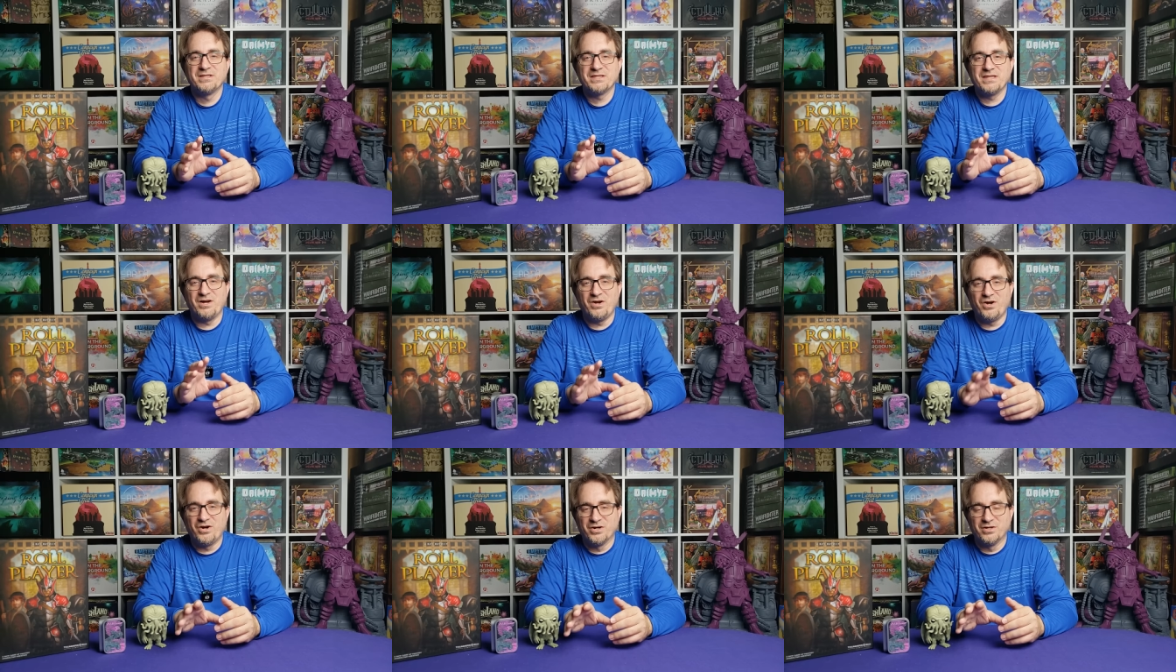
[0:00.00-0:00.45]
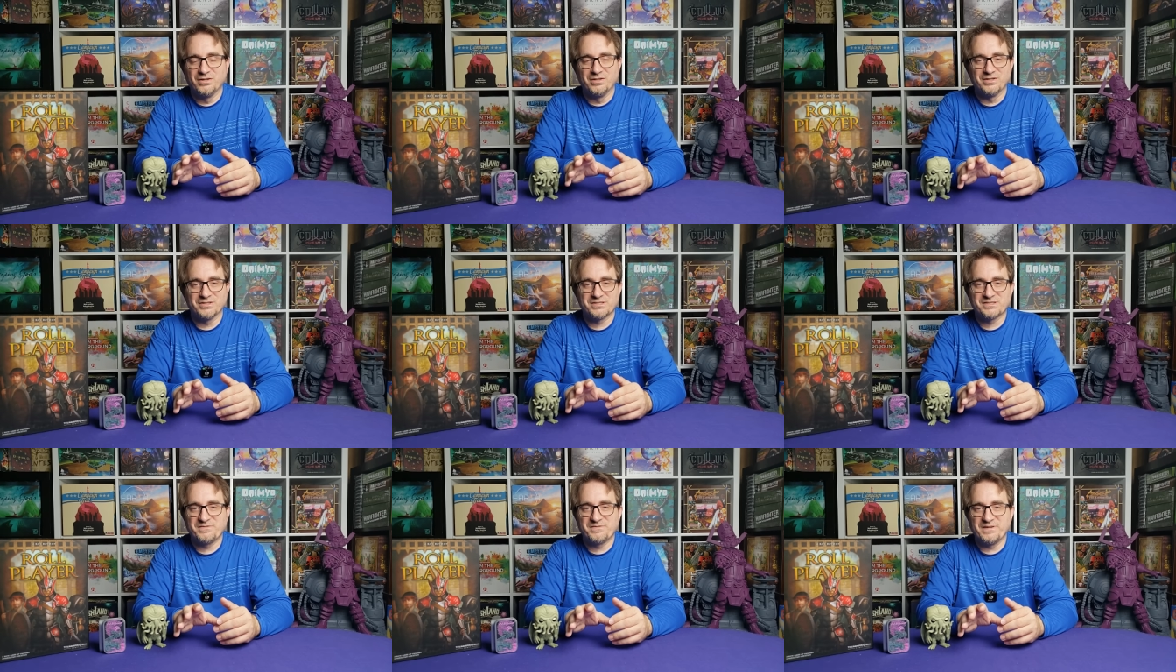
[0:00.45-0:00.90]
The art
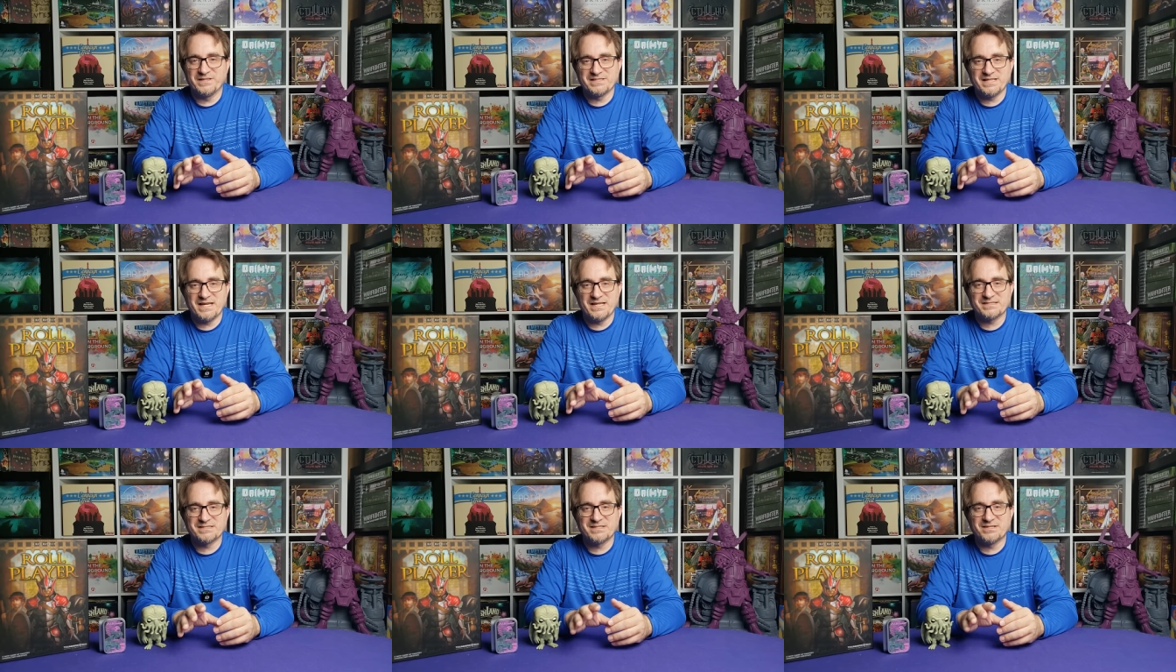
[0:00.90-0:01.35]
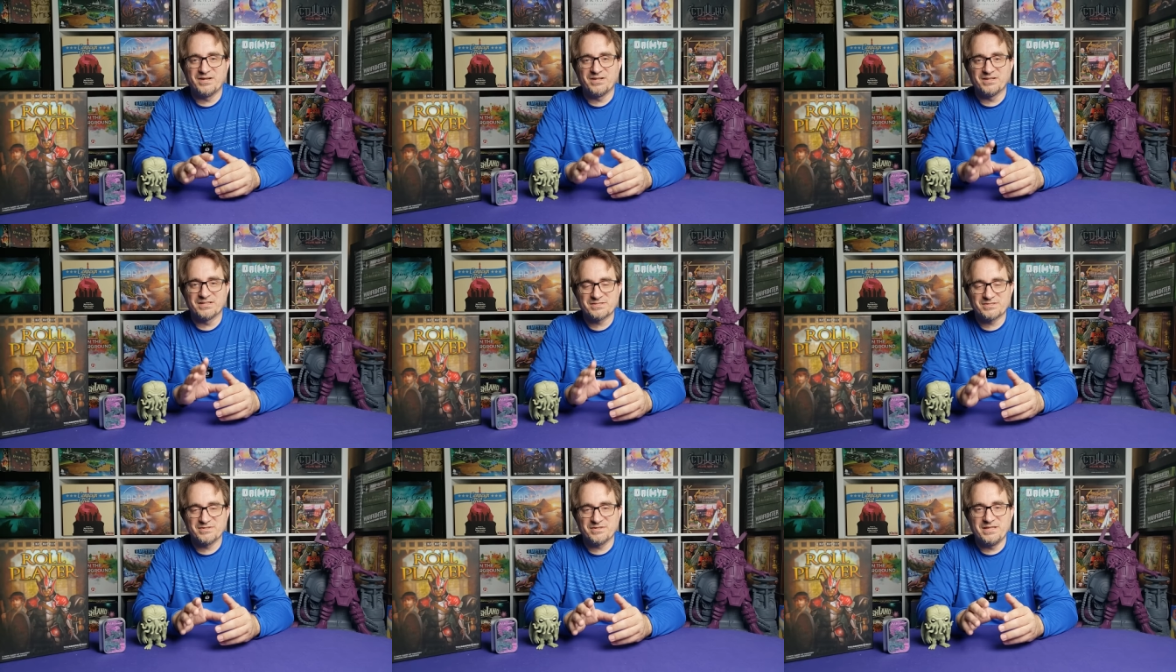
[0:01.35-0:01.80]
looks fantastic
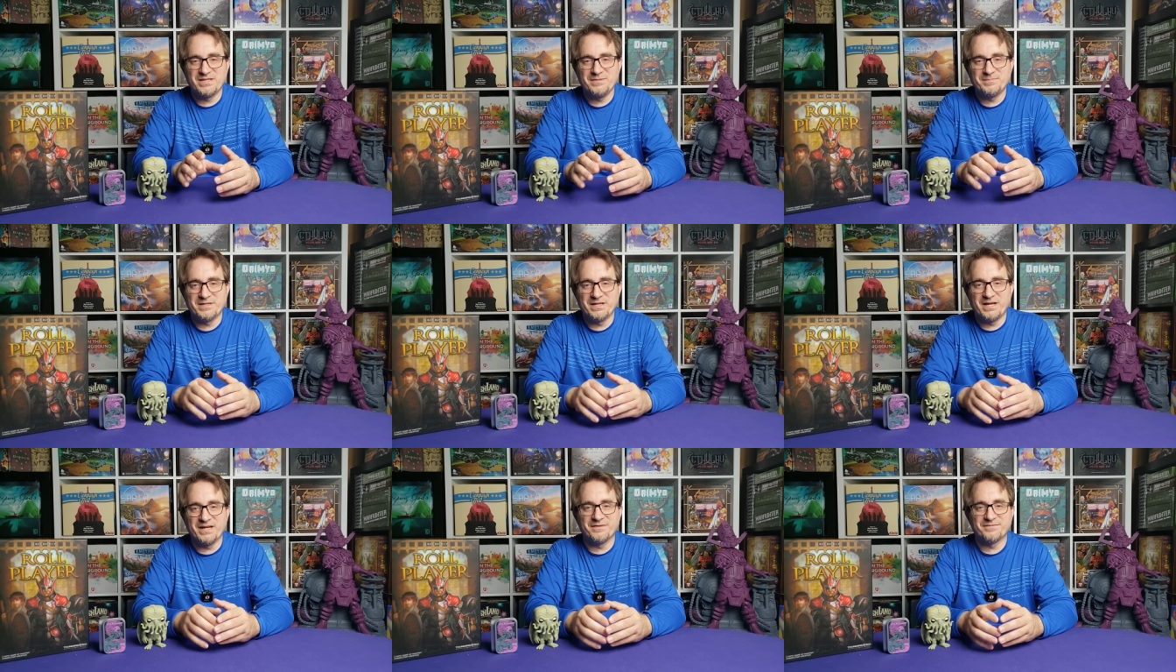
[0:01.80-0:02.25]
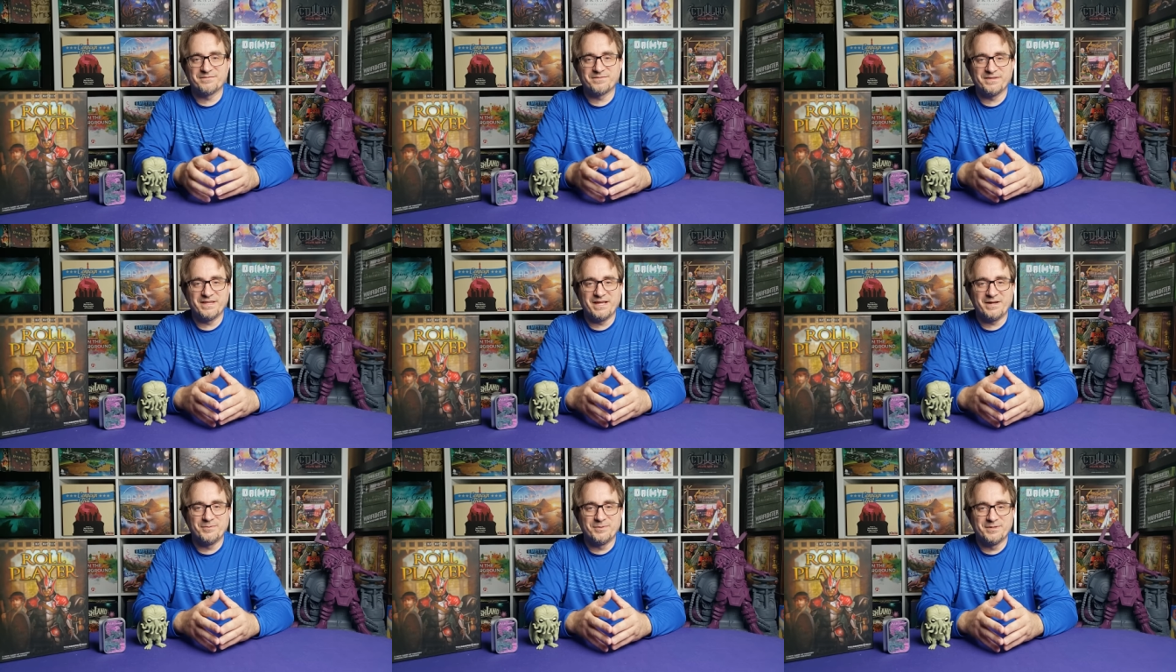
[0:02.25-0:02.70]
on it, so keep an eye out
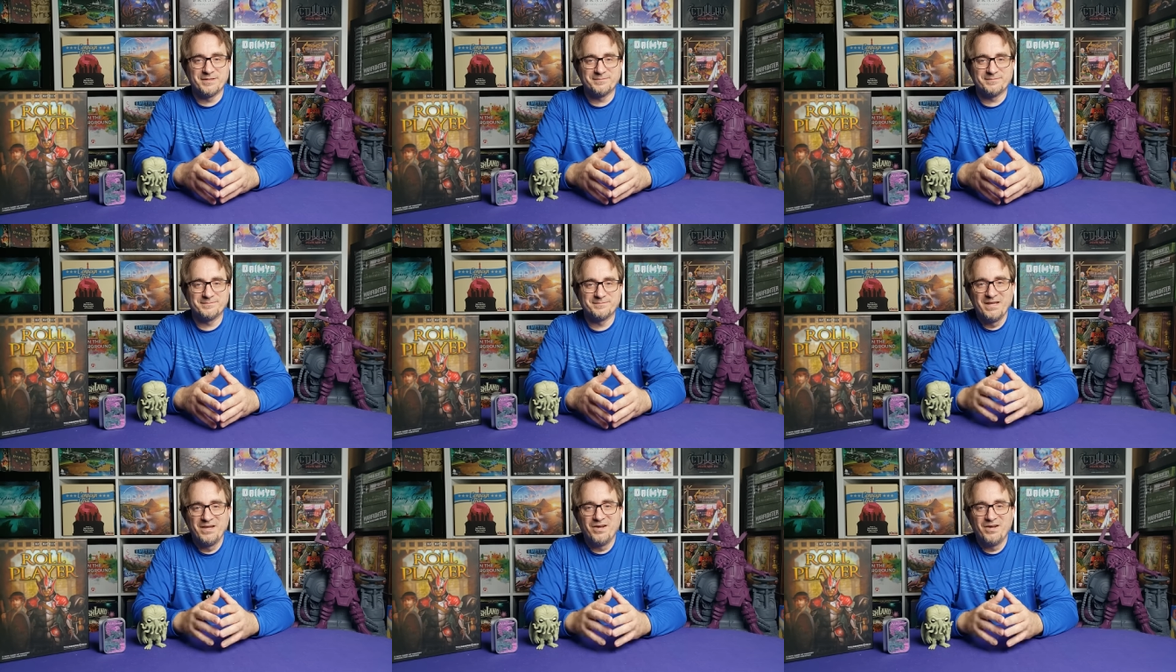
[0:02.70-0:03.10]
for that one.